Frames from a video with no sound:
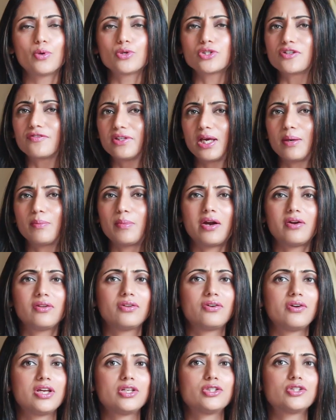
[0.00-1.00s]
Most of them are
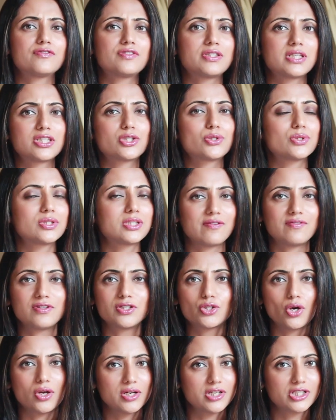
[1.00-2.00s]
in the range of $6 to
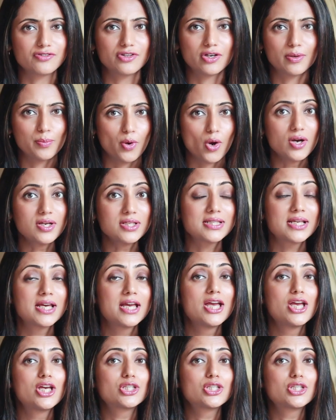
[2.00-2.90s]
$7 for a box.